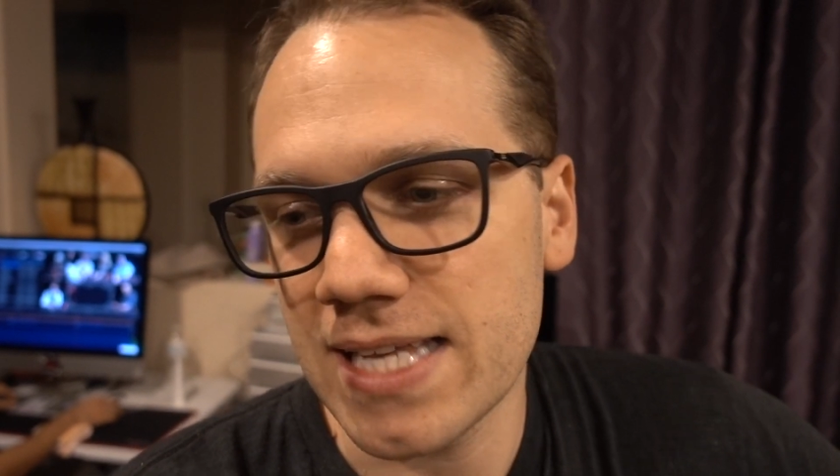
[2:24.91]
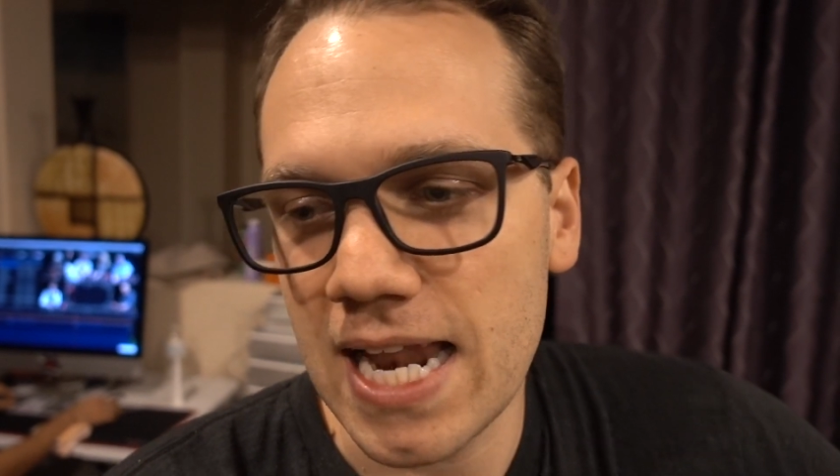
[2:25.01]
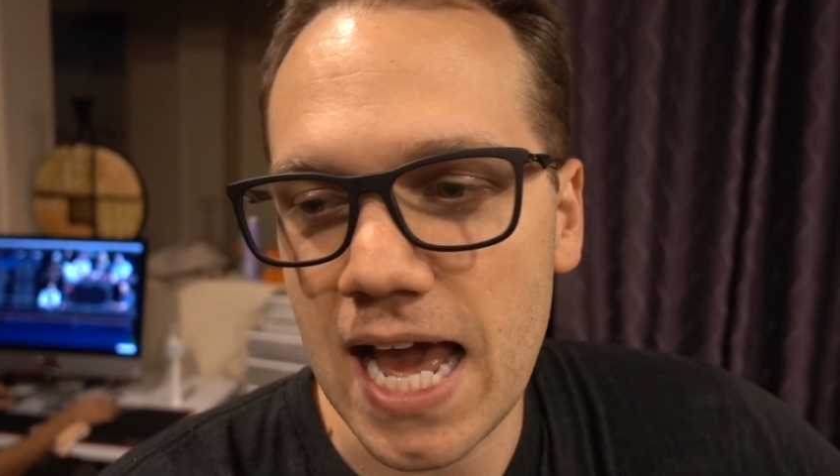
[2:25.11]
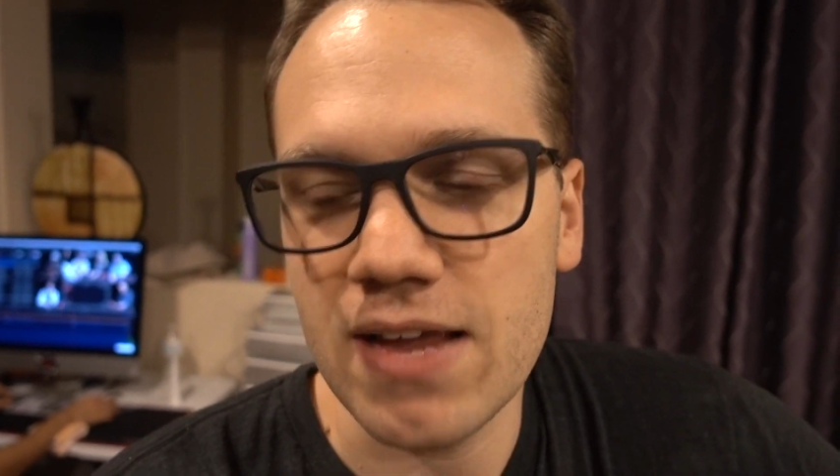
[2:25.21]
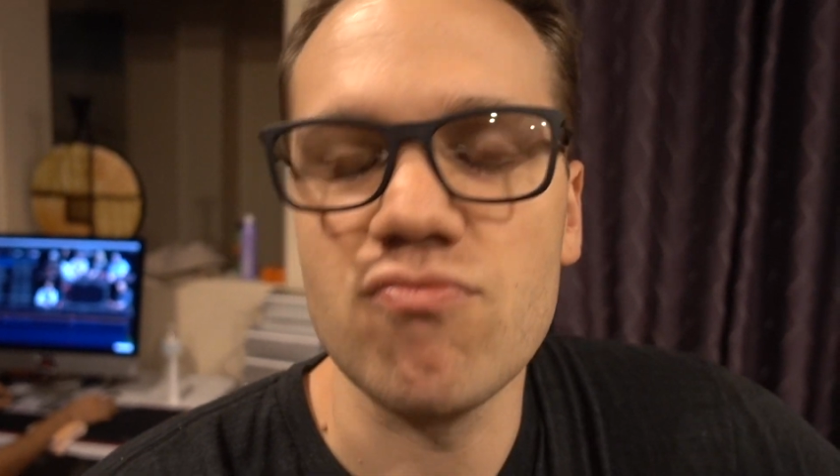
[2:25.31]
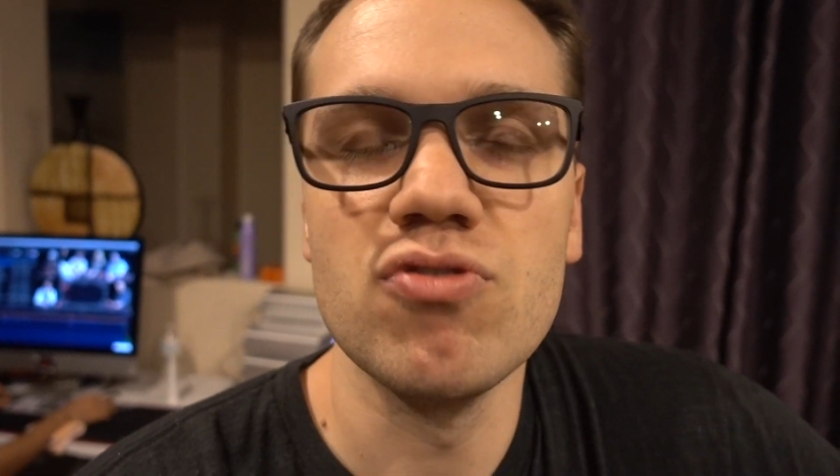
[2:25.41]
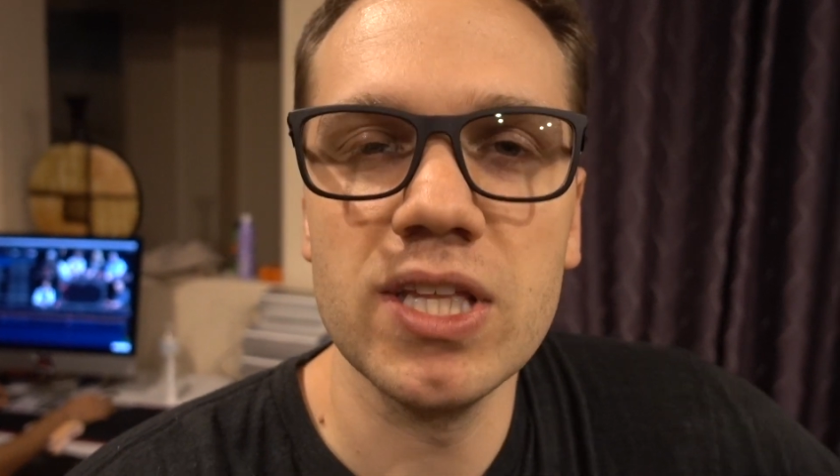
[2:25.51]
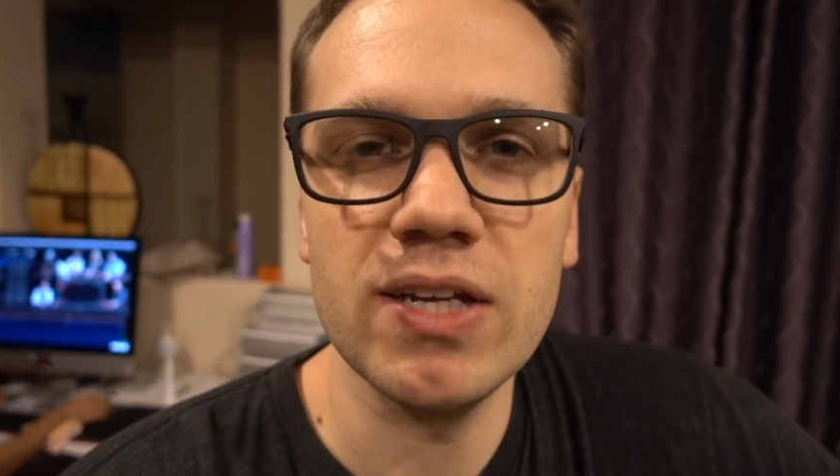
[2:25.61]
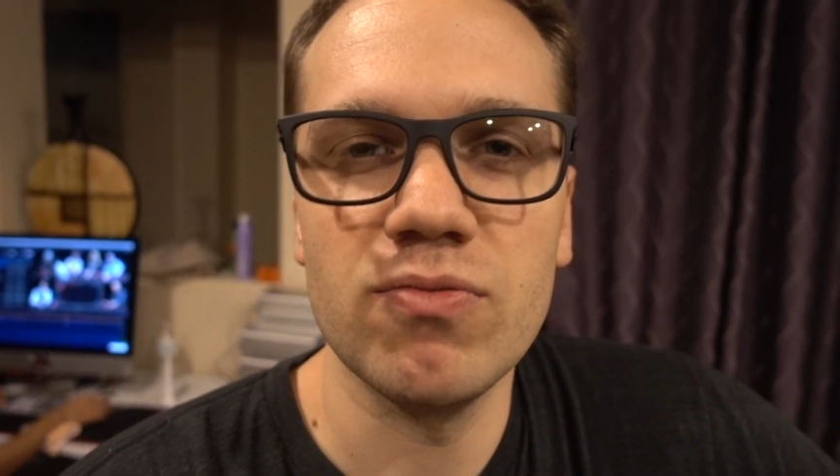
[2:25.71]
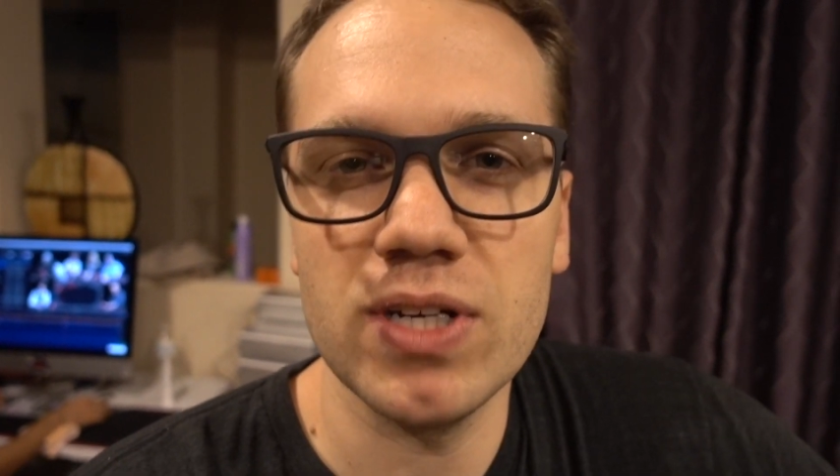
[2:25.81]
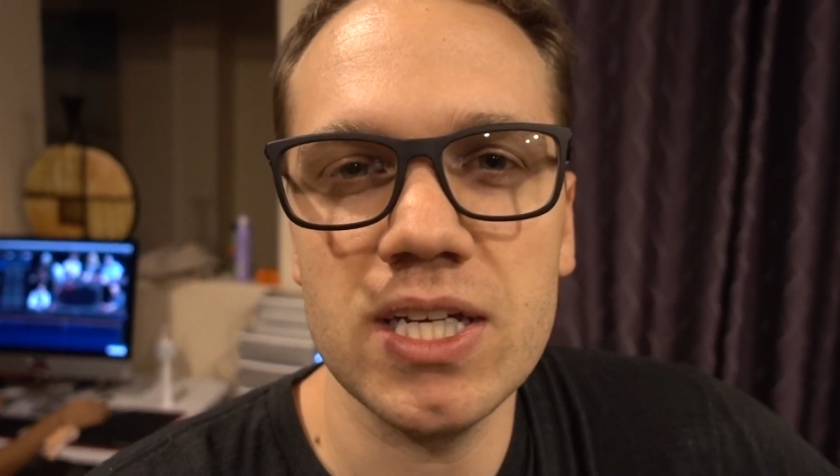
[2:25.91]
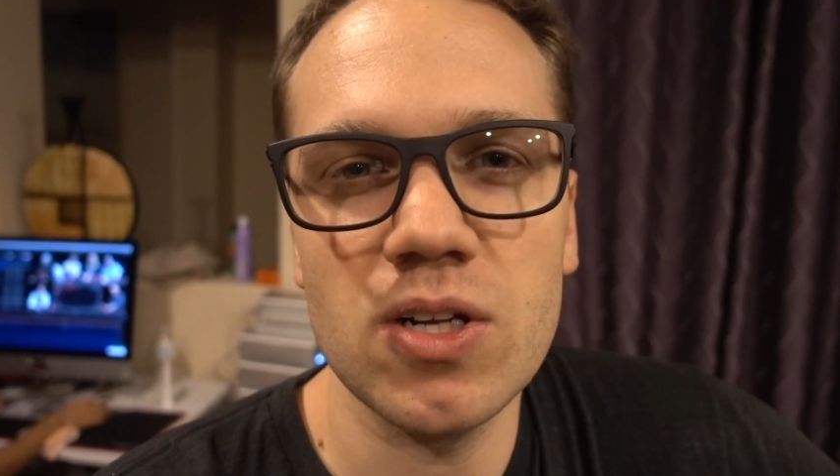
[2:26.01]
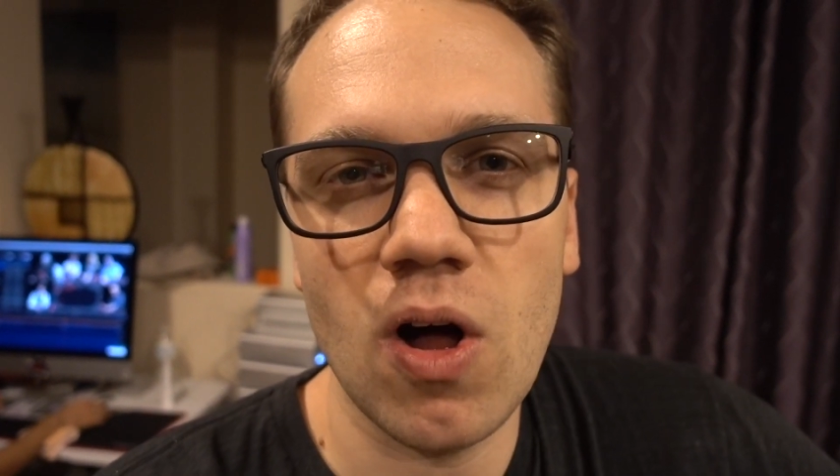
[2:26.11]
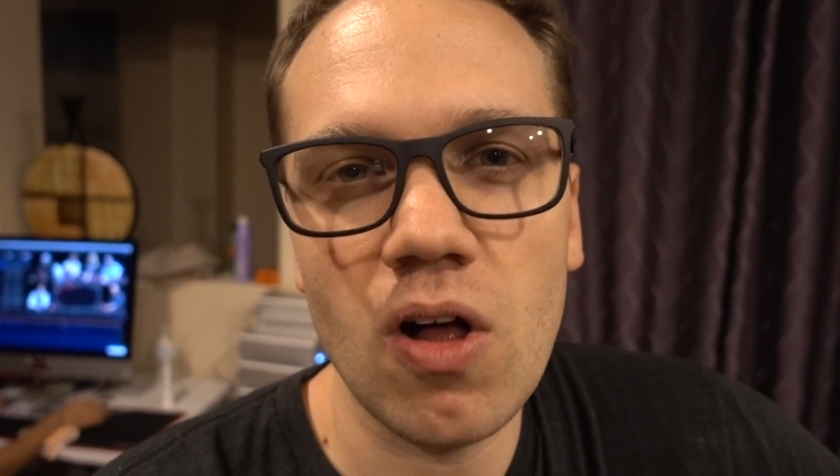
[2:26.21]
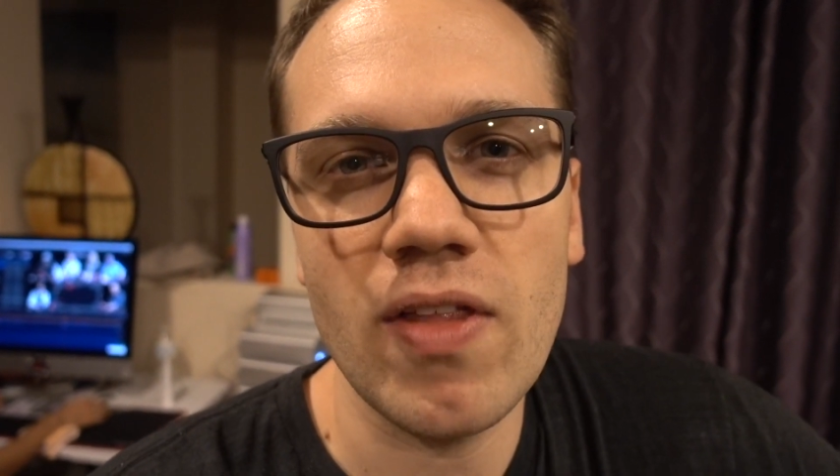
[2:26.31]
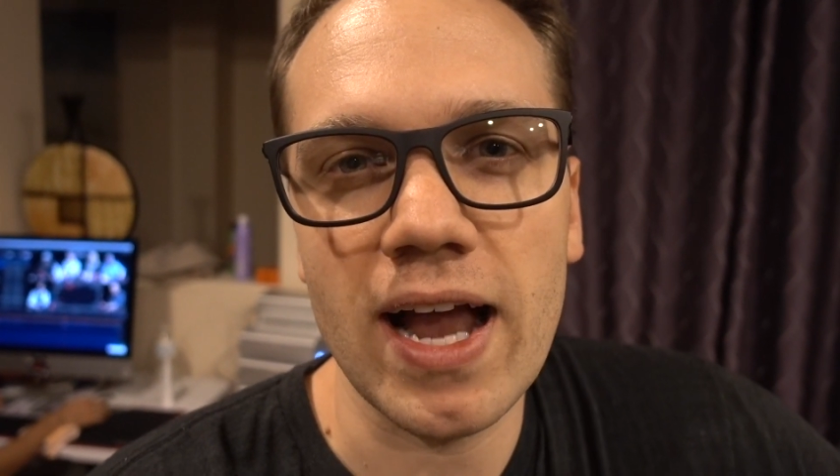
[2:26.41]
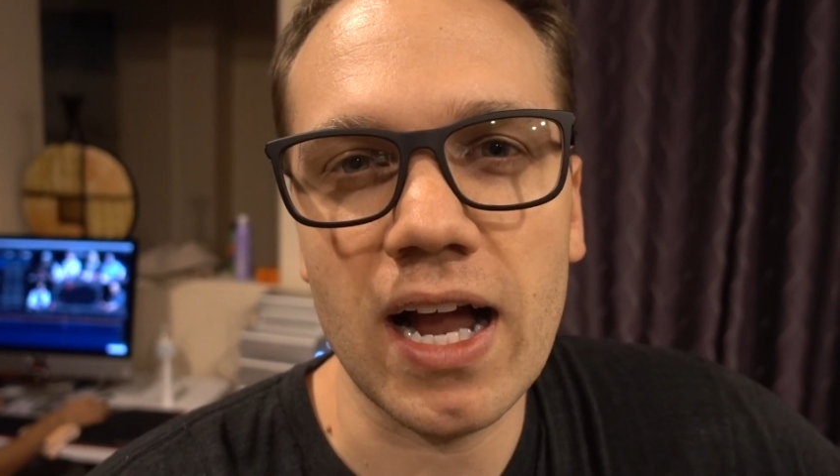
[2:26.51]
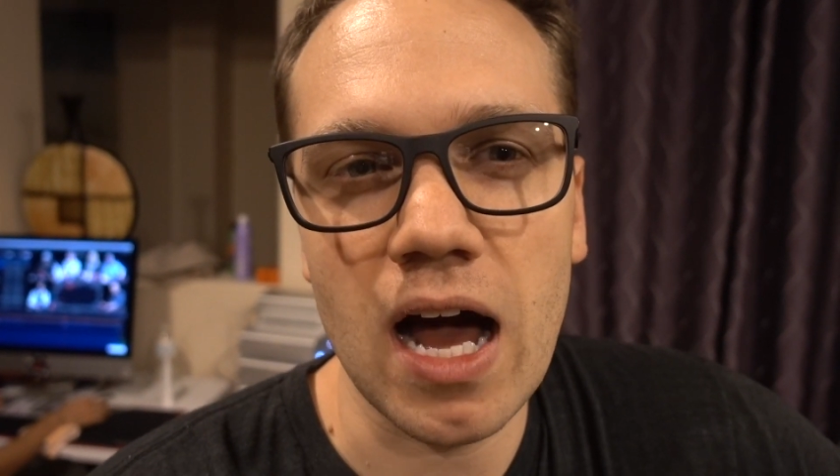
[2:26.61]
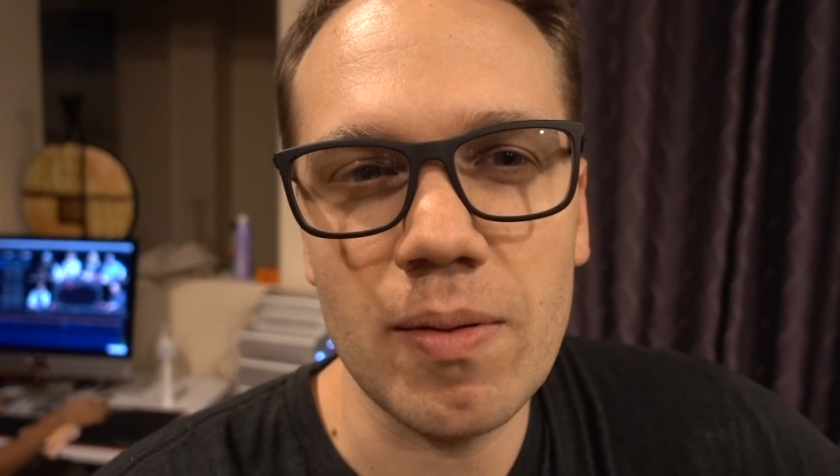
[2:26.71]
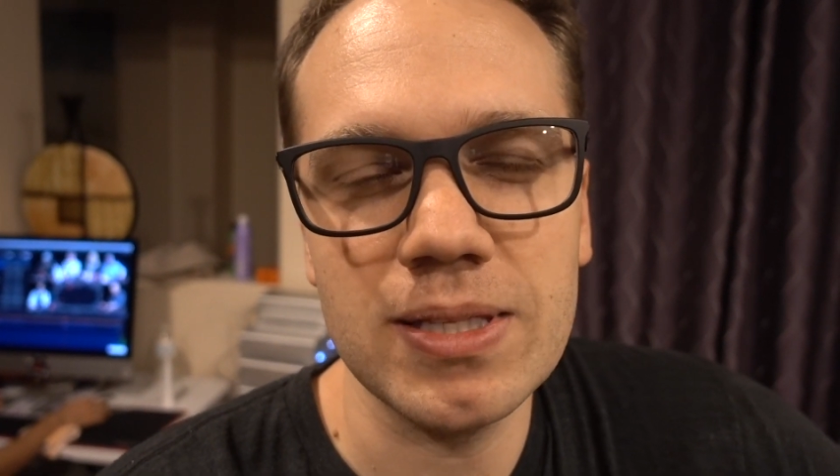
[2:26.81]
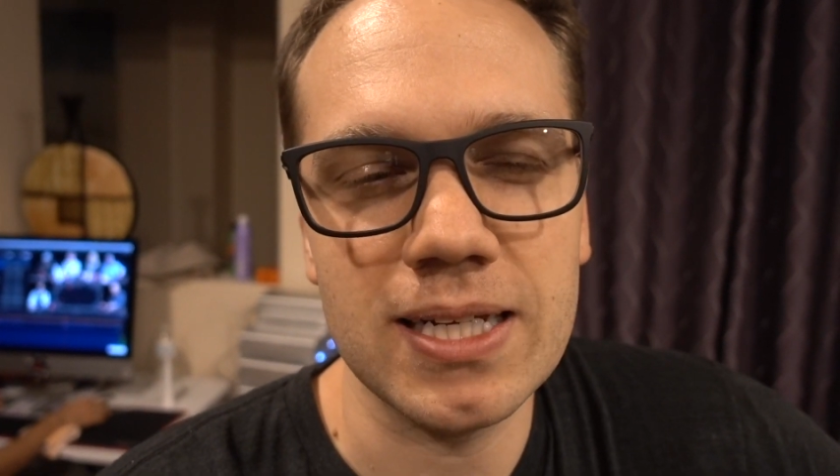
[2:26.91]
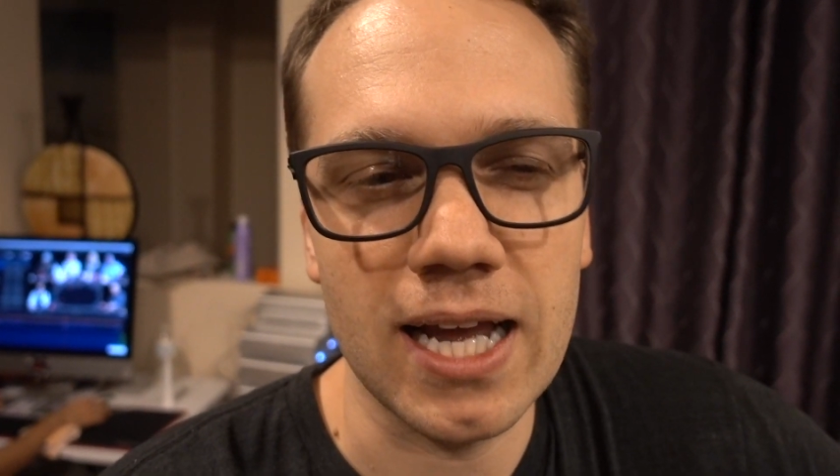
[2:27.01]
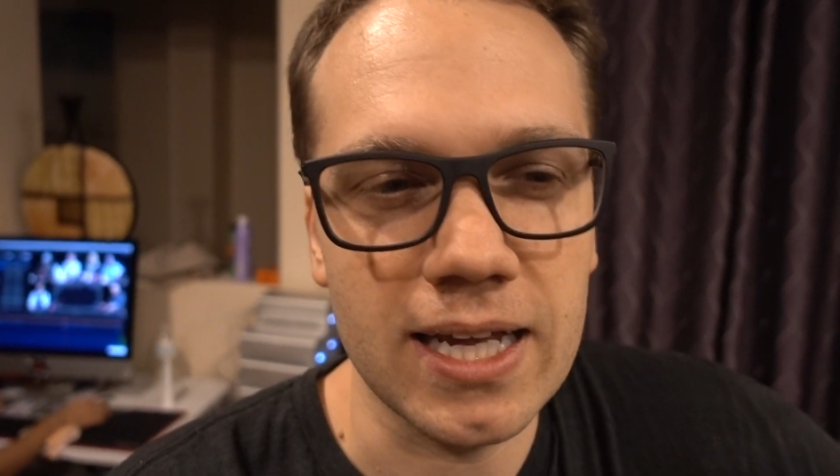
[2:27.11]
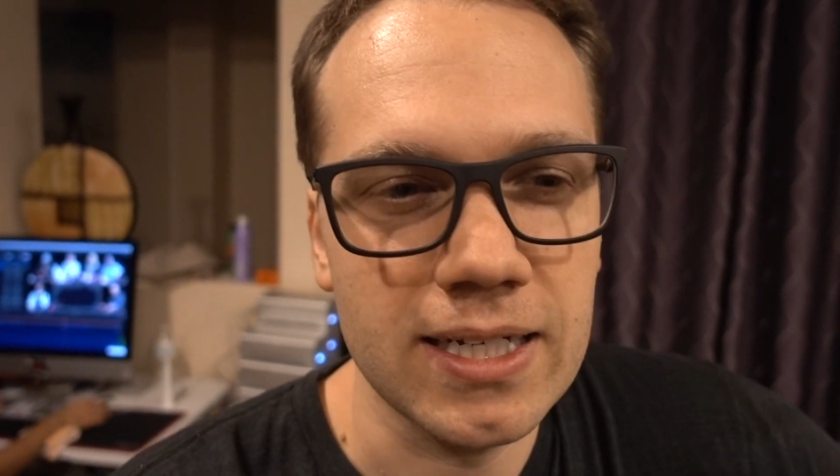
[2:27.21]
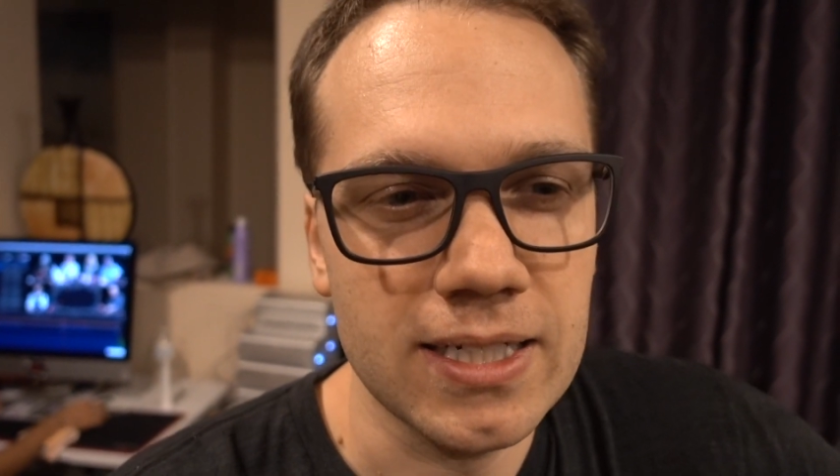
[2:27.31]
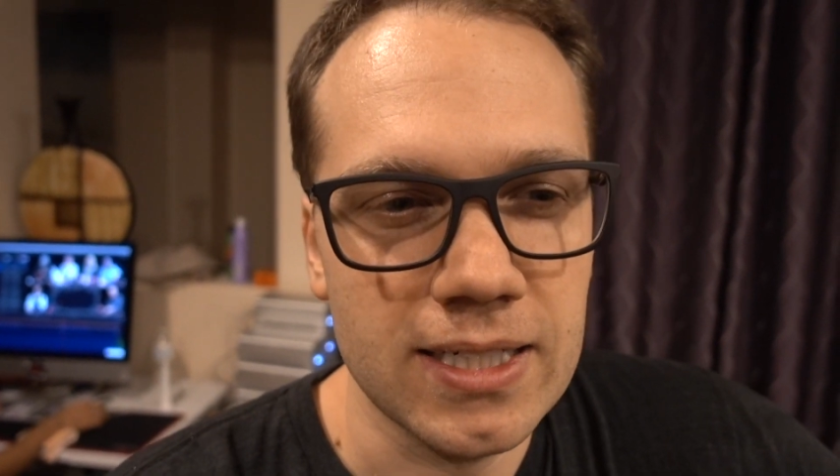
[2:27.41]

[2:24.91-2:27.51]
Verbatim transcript: And I really read all that comment and I